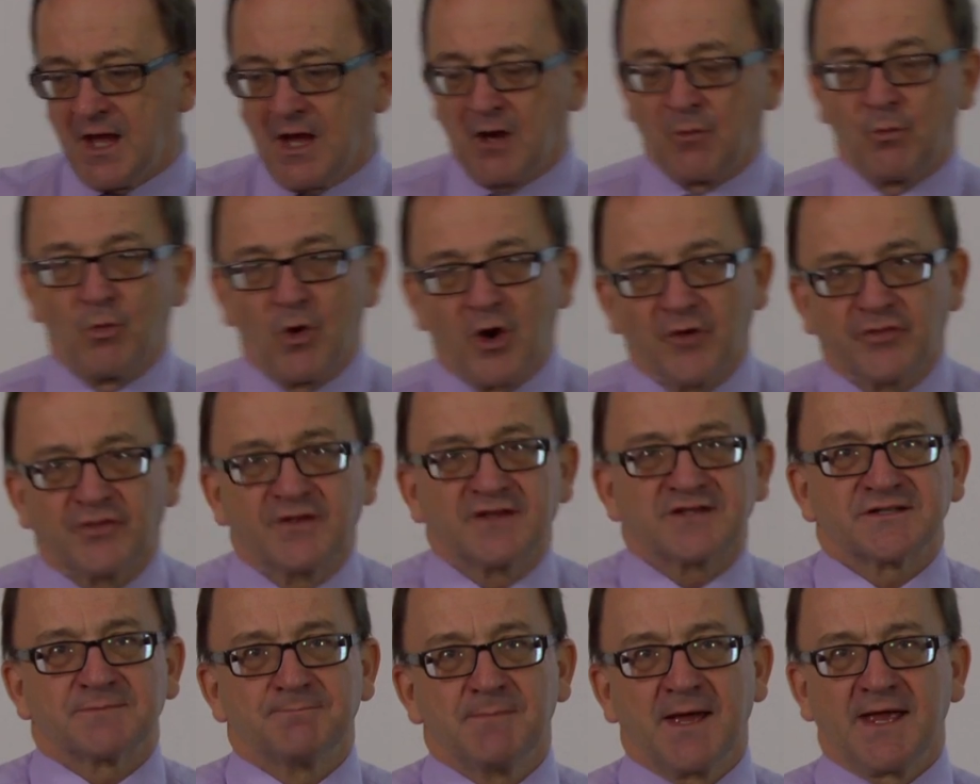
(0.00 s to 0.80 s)
And what
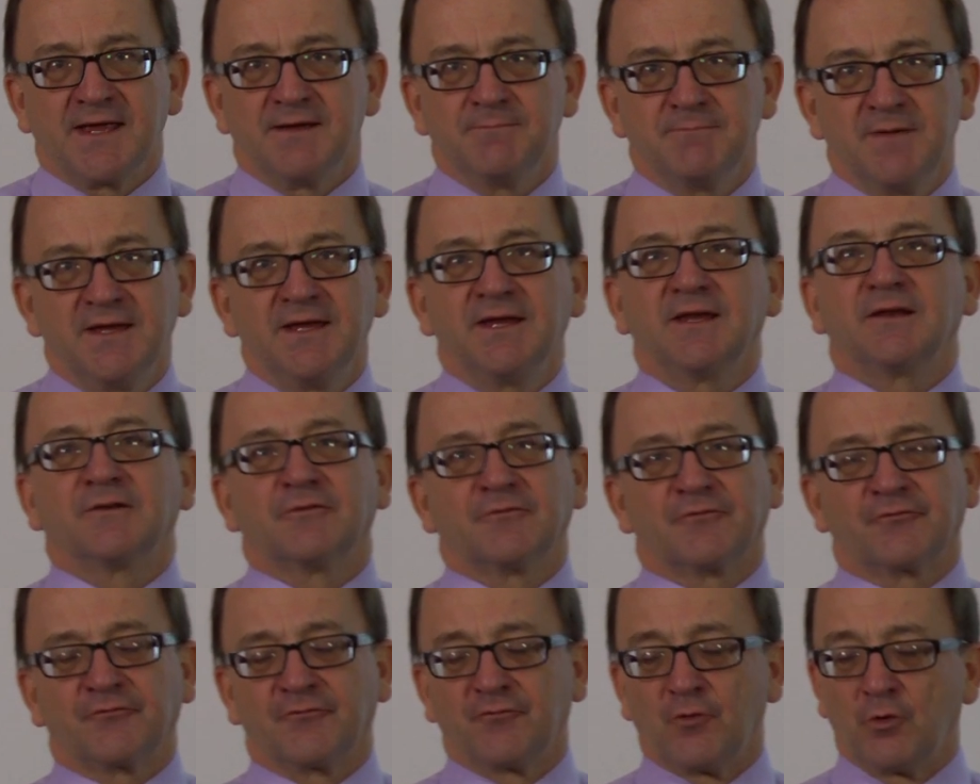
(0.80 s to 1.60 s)
this may
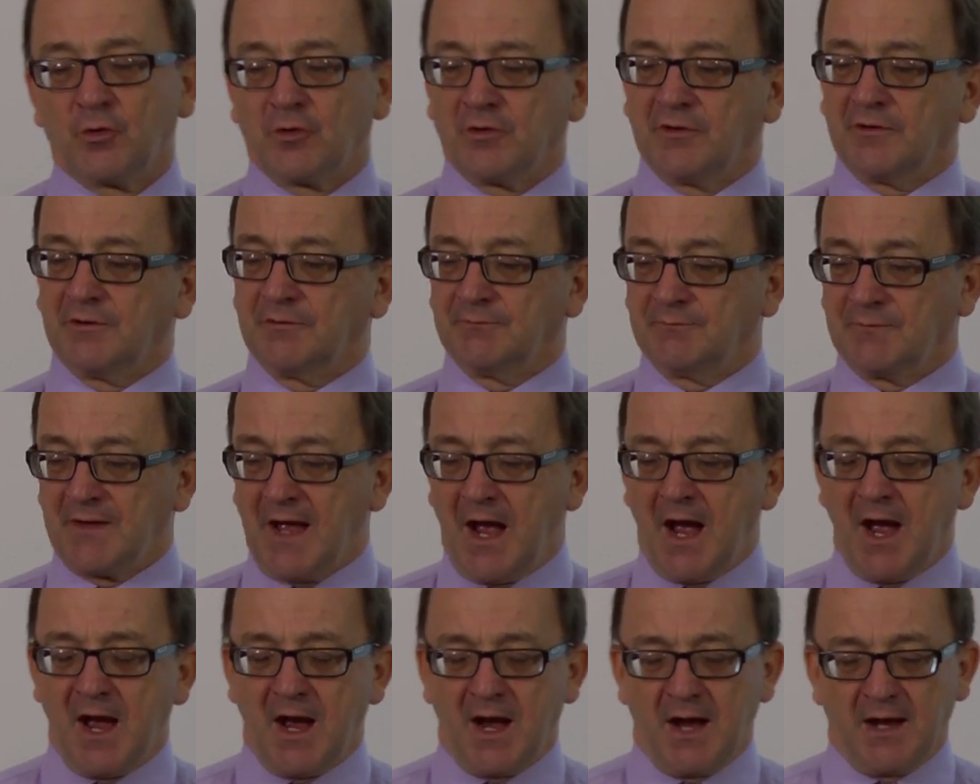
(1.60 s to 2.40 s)
mean for
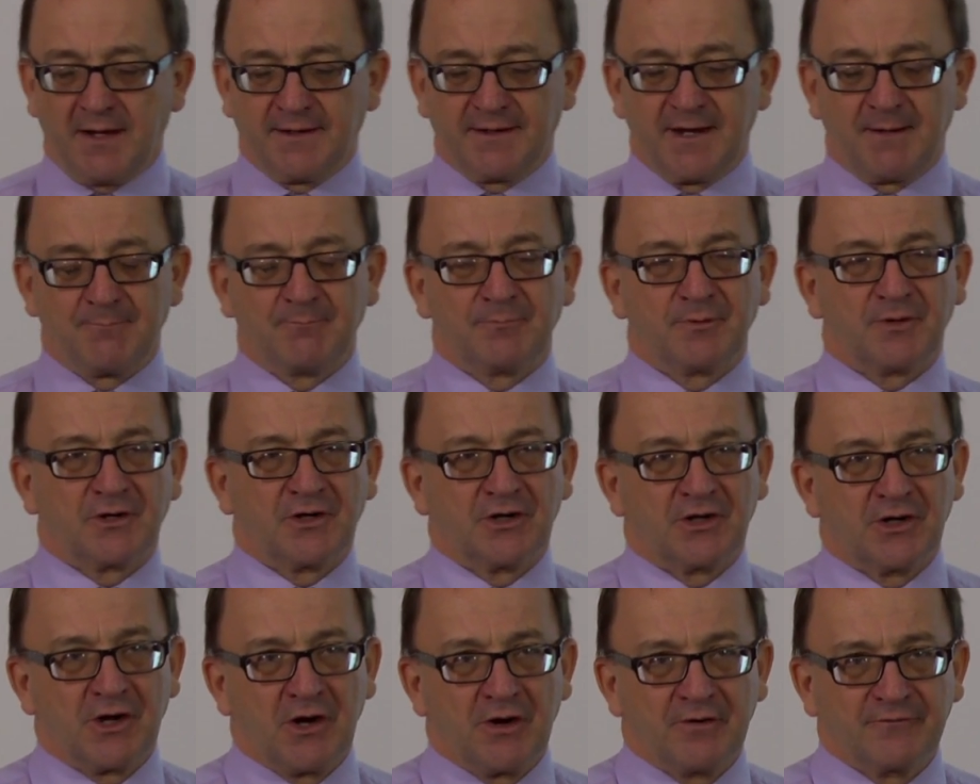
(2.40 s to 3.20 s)
a
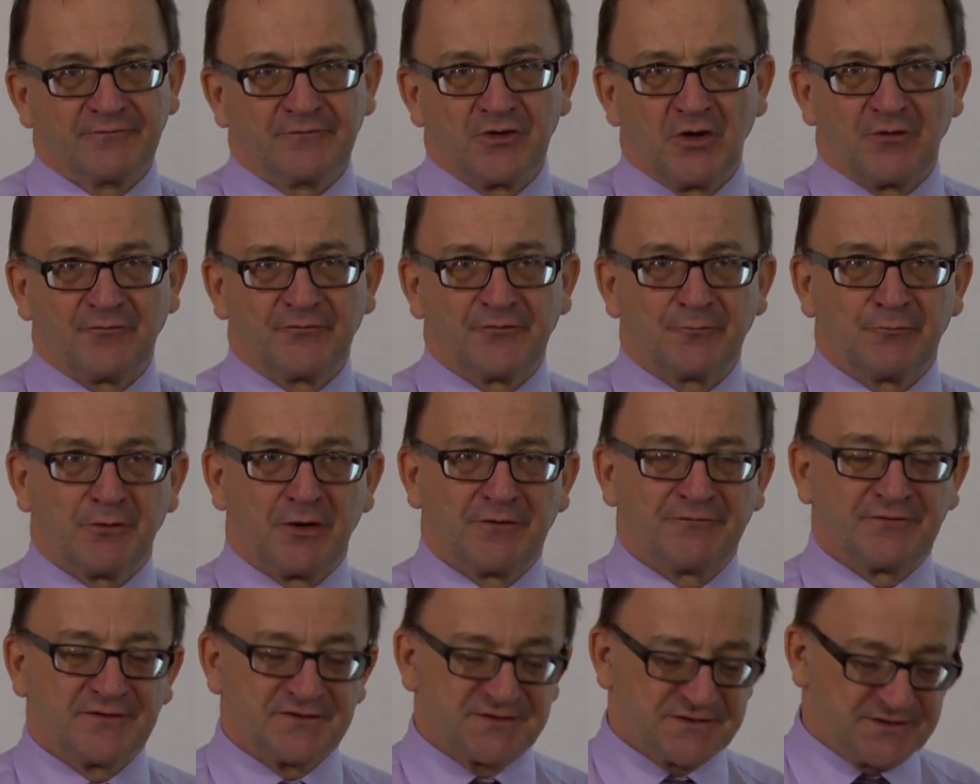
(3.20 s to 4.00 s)
number of
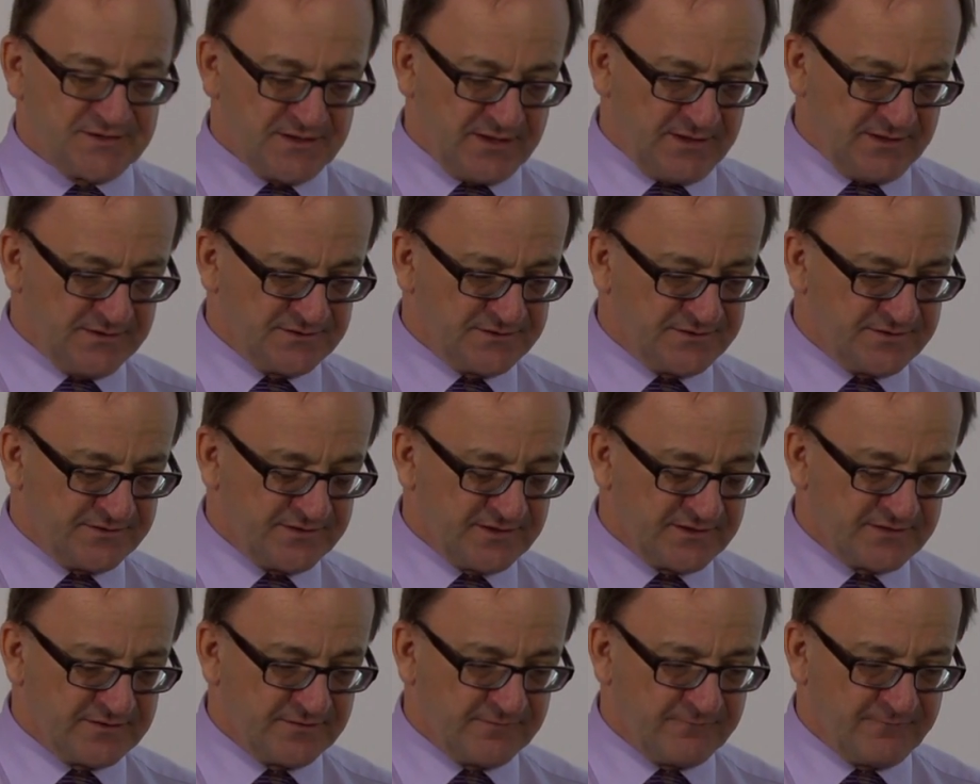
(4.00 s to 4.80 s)
not-for-profits is
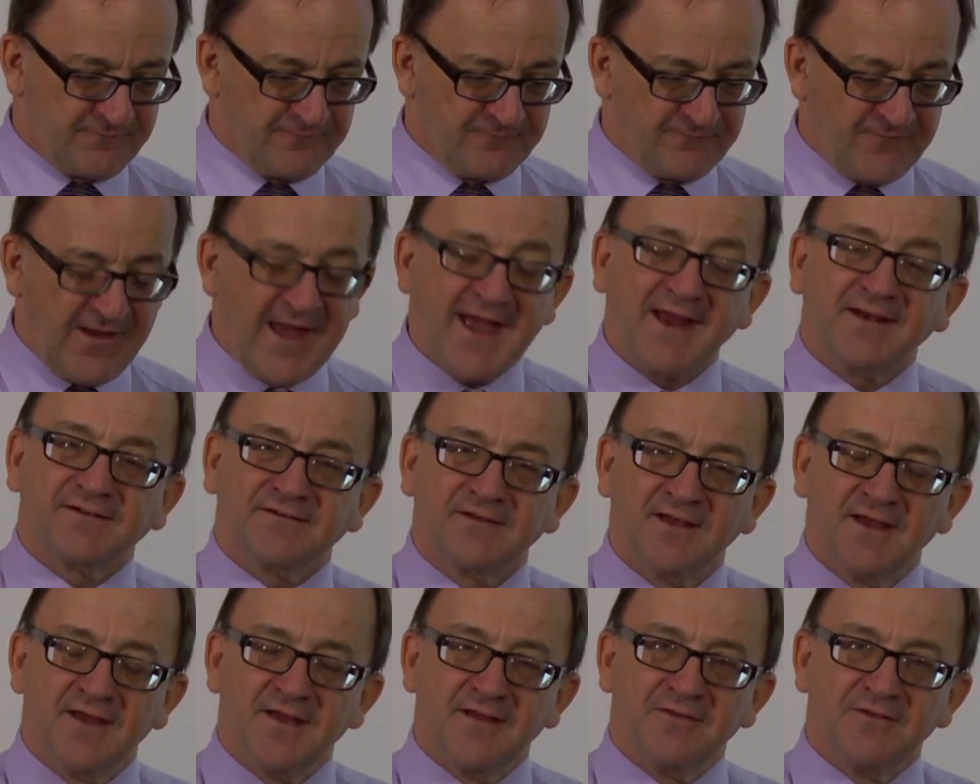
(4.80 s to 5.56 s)
that in fact